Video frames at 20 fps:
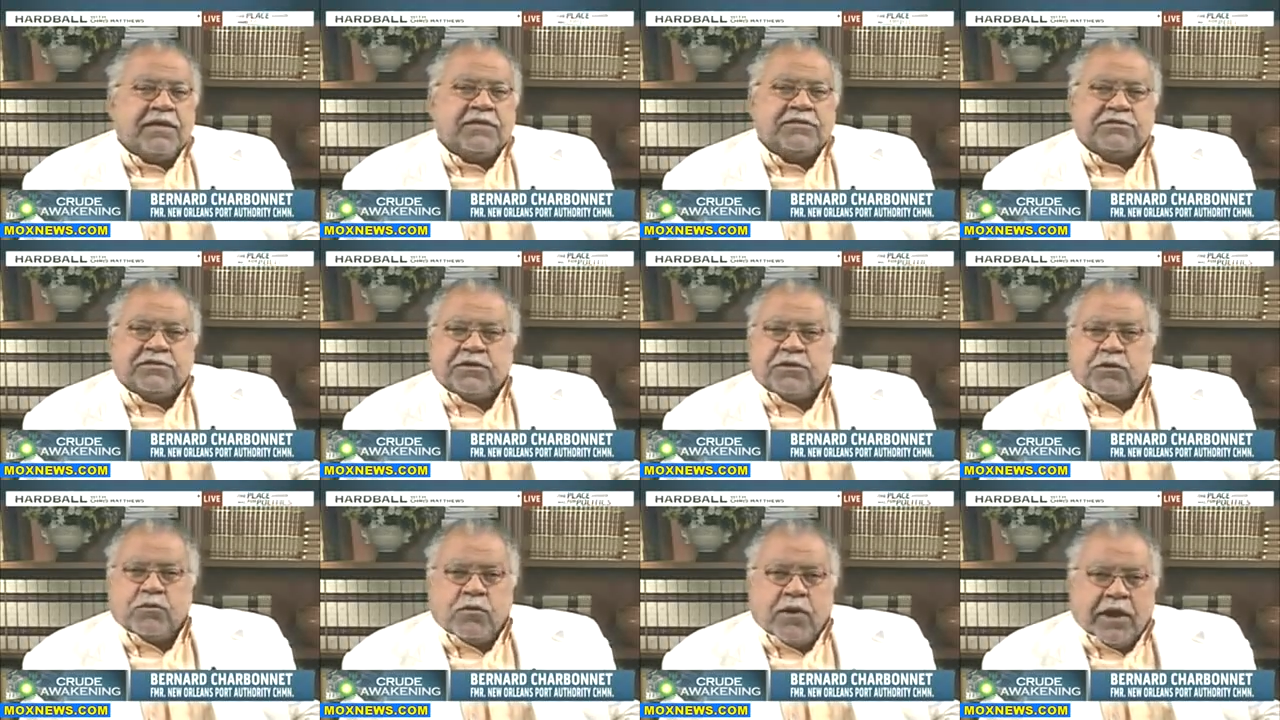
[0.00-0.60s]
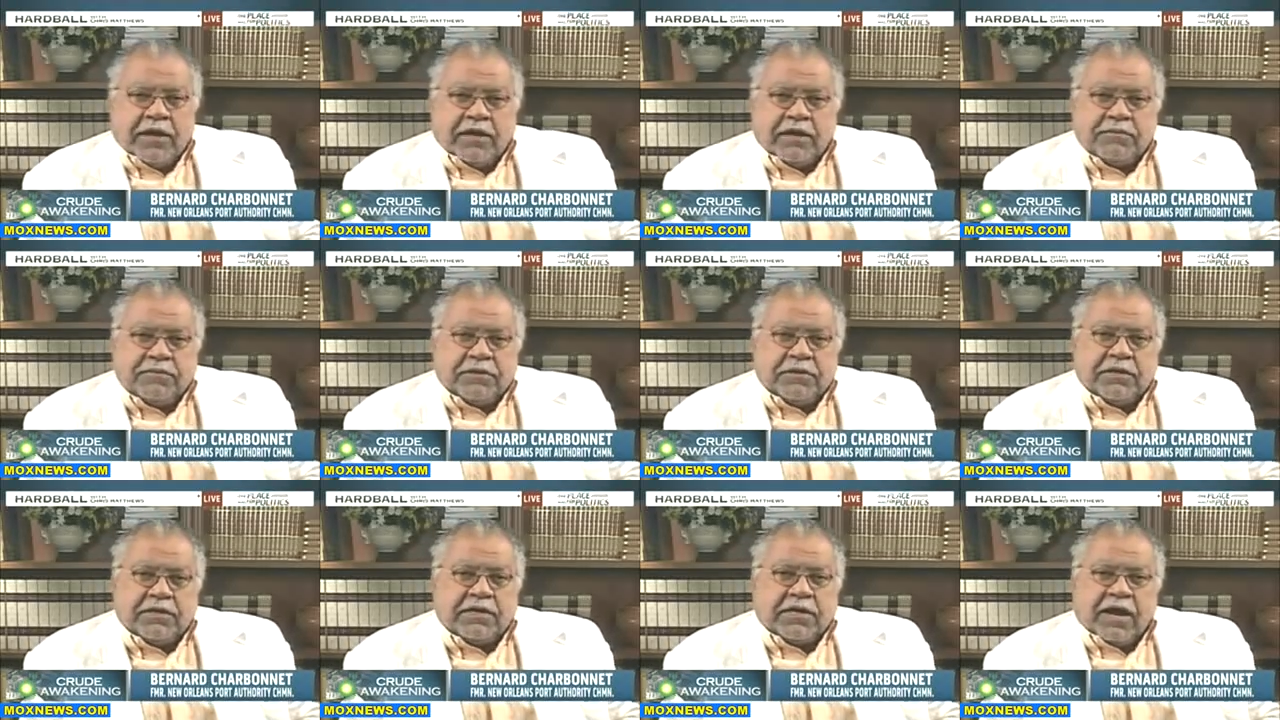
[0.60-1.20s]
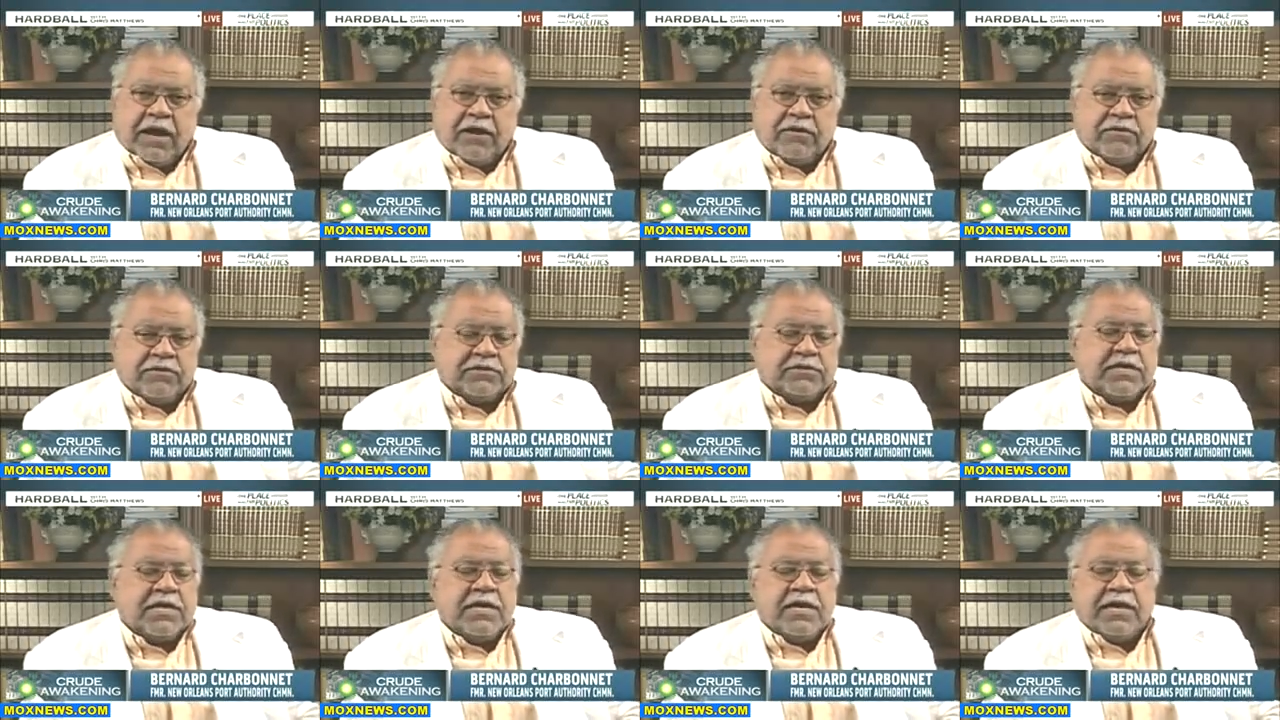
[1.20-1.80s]
It's going to wind up in the
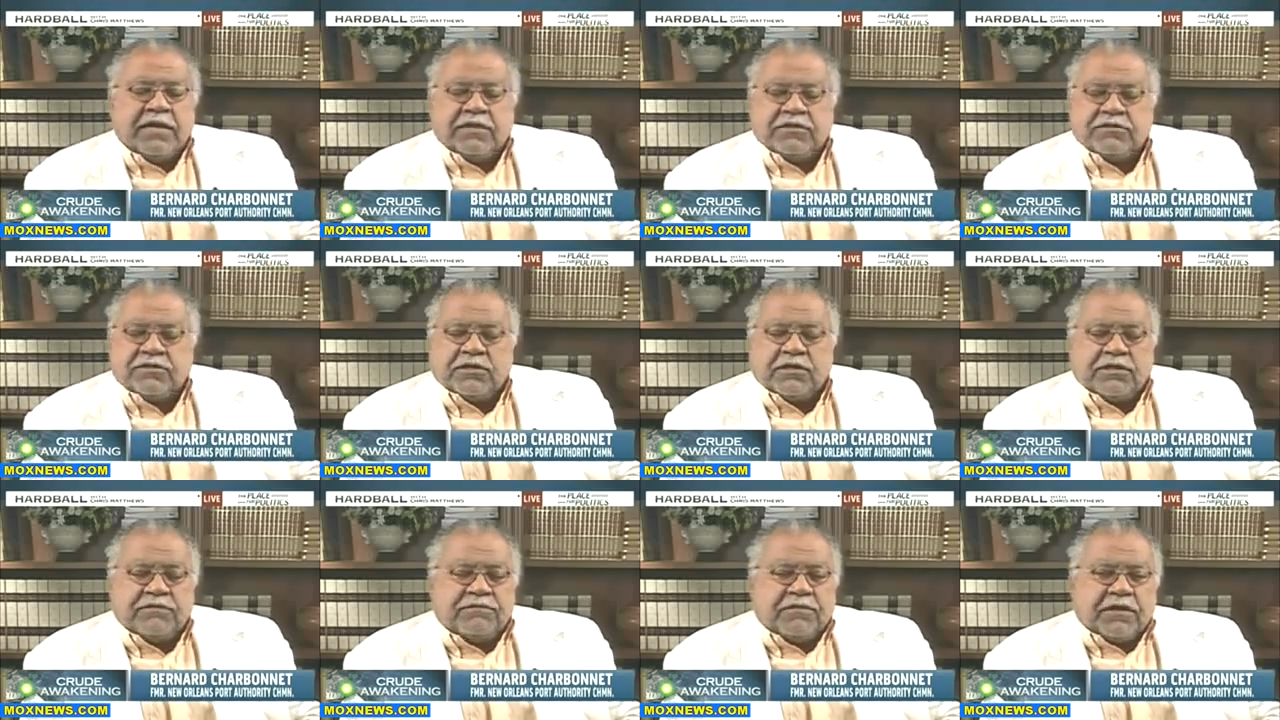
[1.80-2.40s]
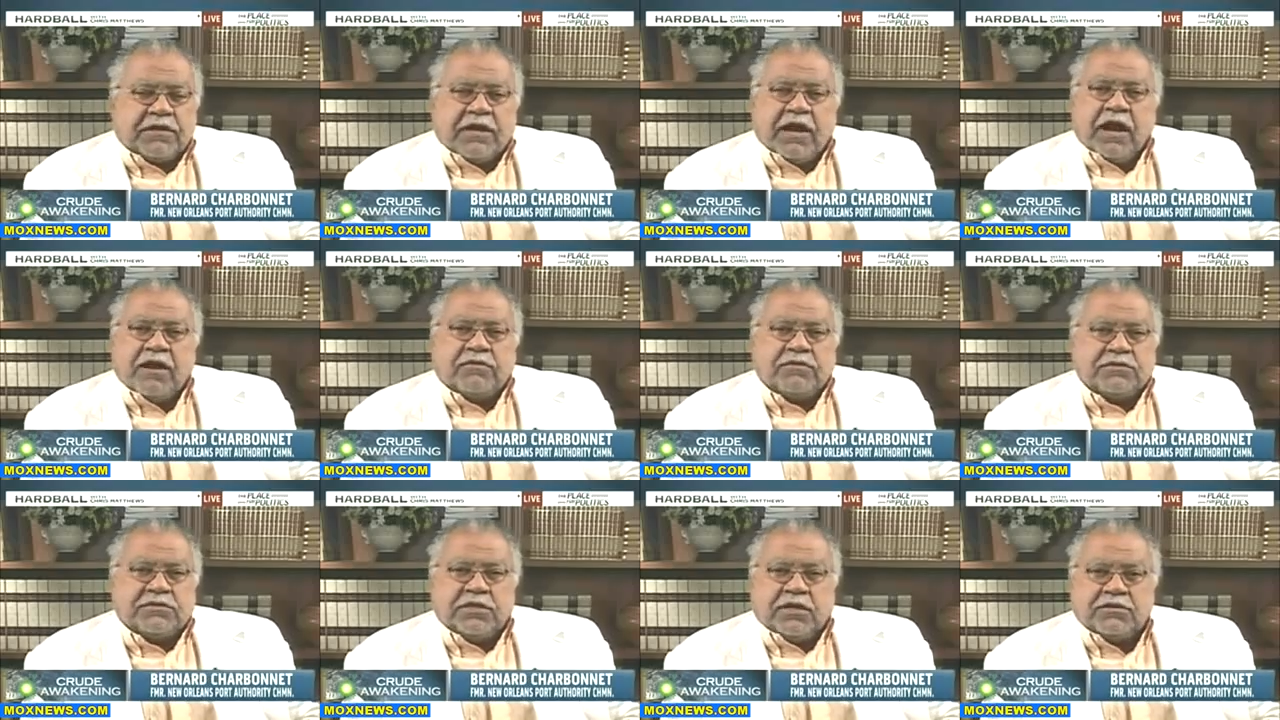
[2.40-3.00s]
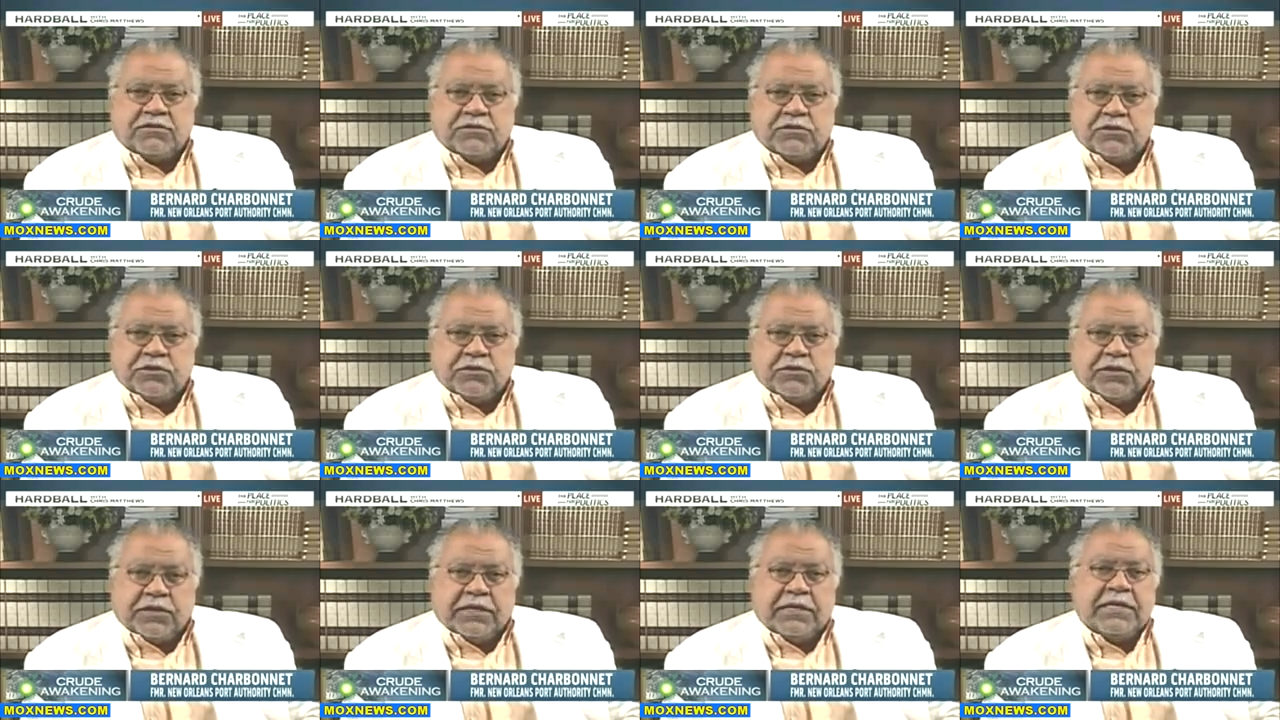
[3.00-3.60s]
Congress, and if the Congress doesn't
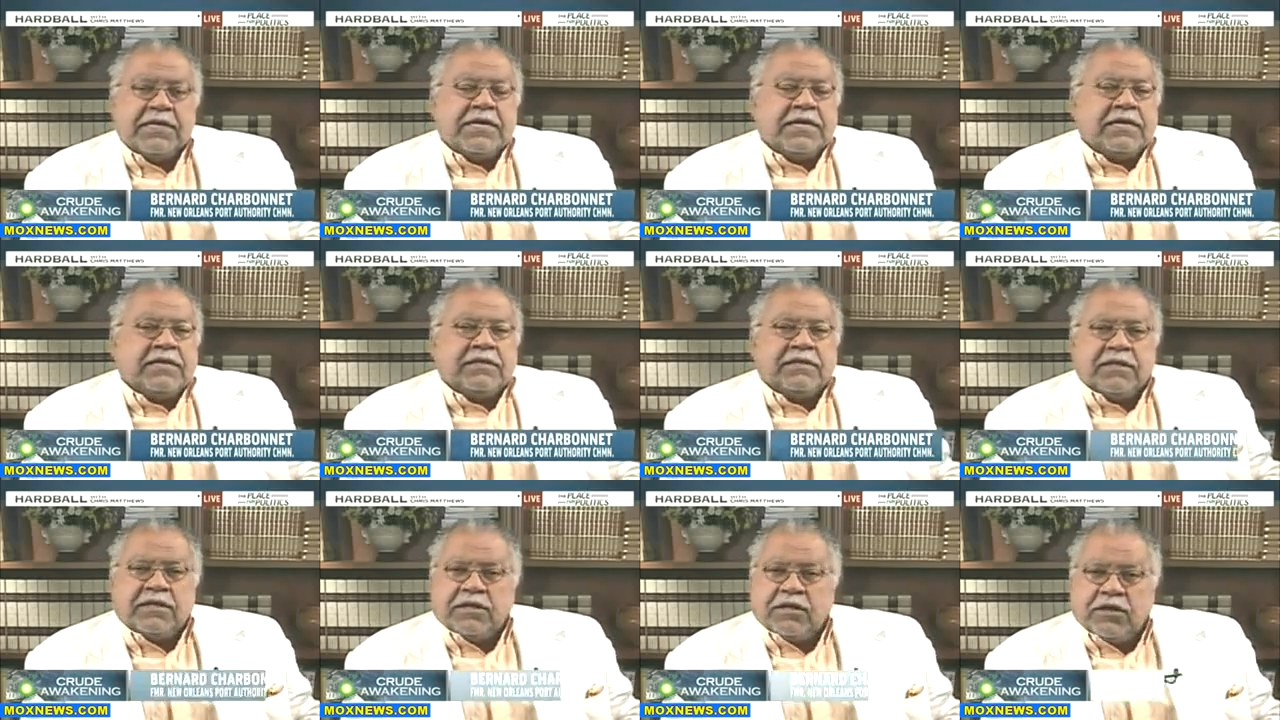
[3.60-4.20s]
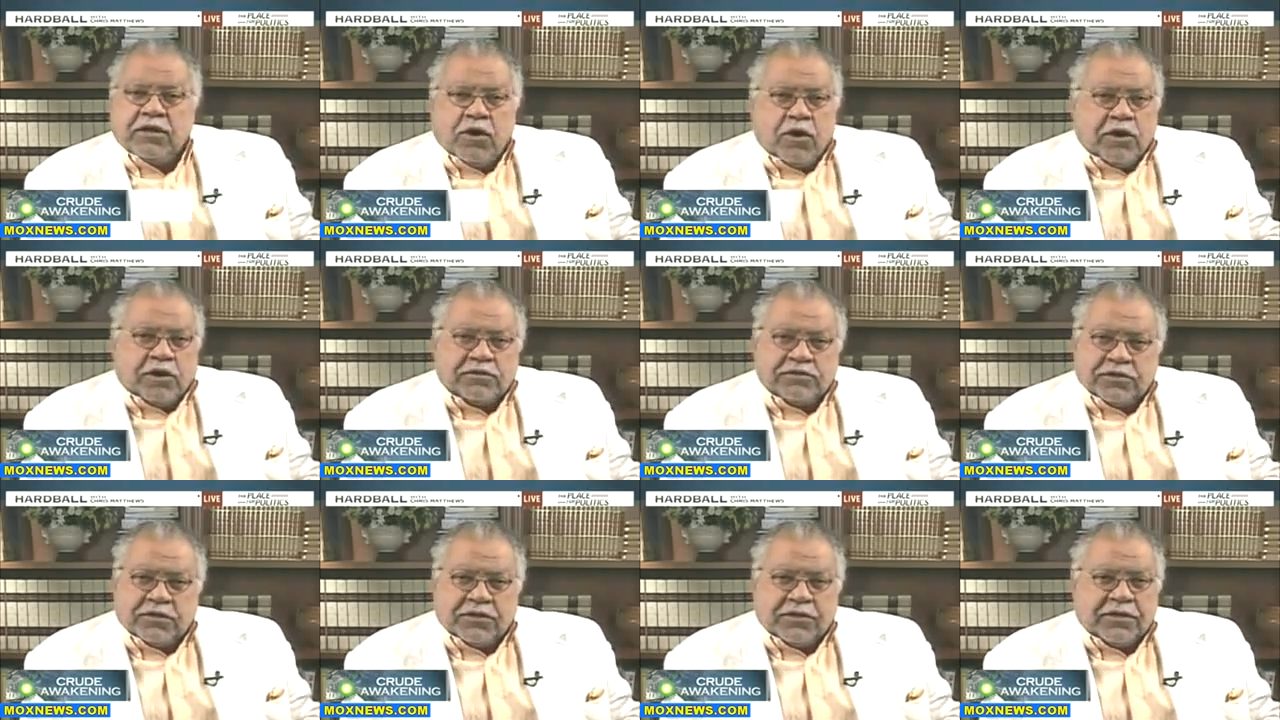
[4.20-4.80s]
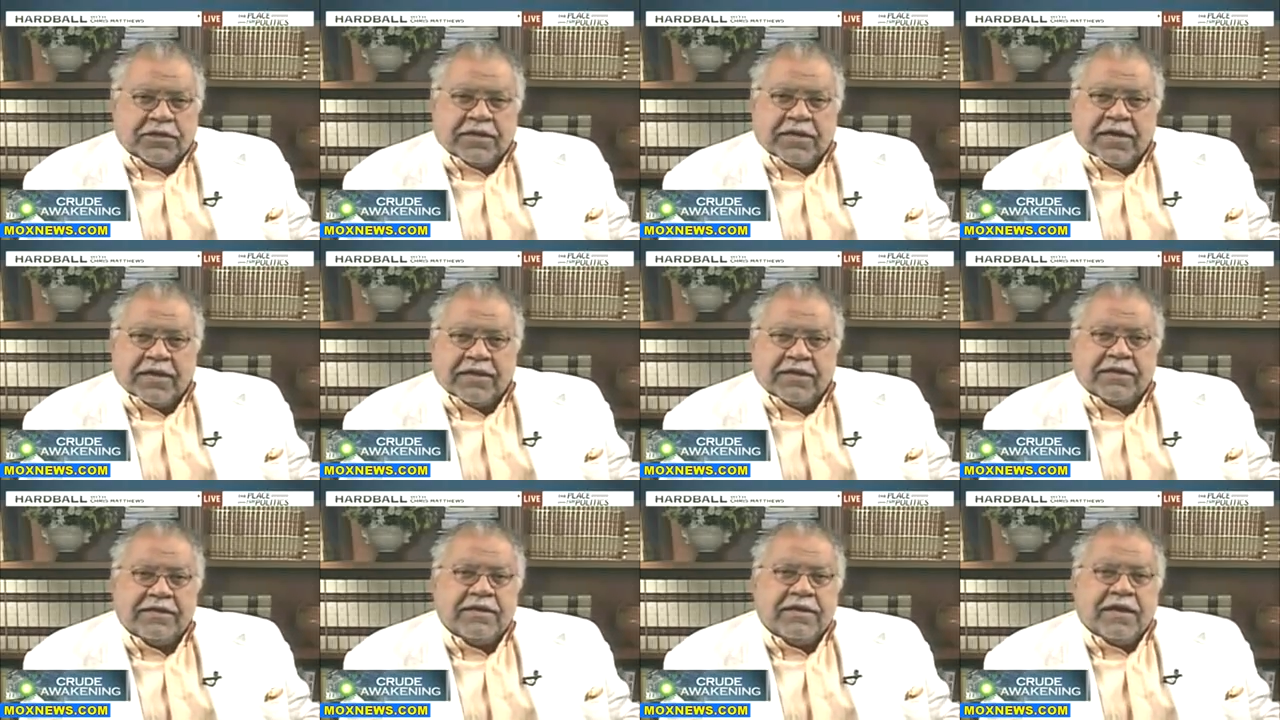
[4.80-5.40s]
do it, then the lawyers are going to
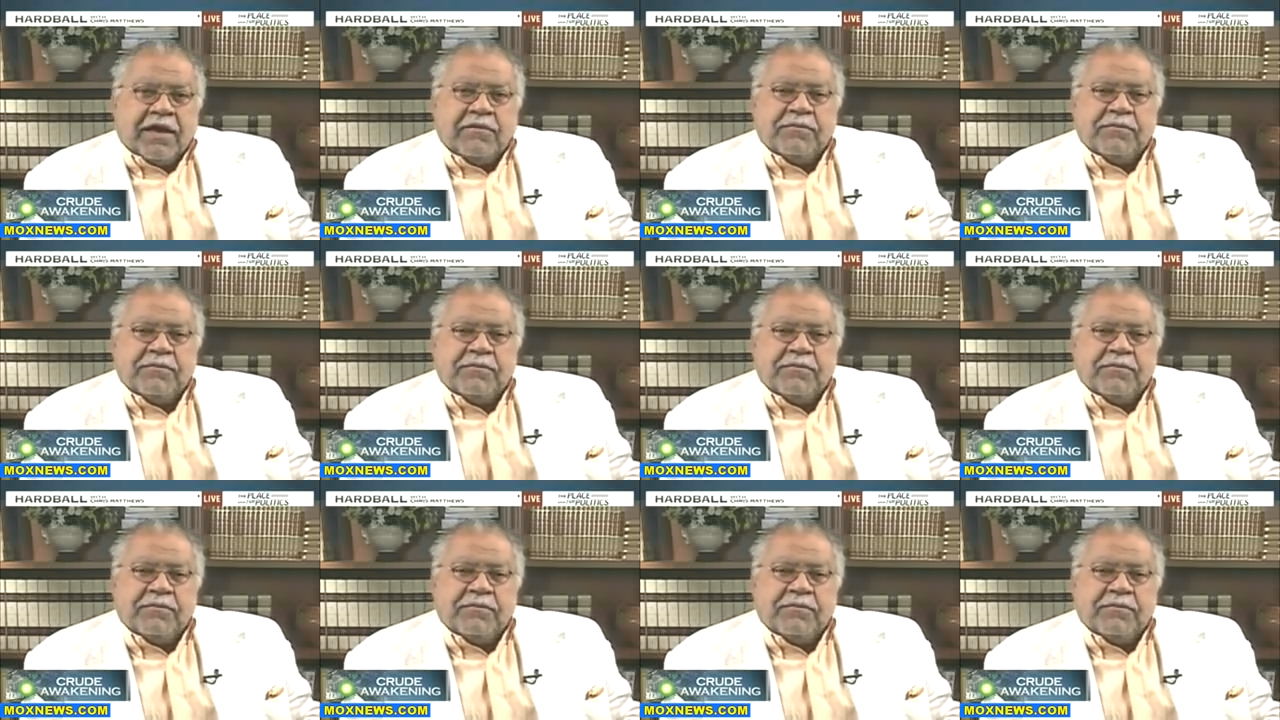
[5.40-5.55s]
get it.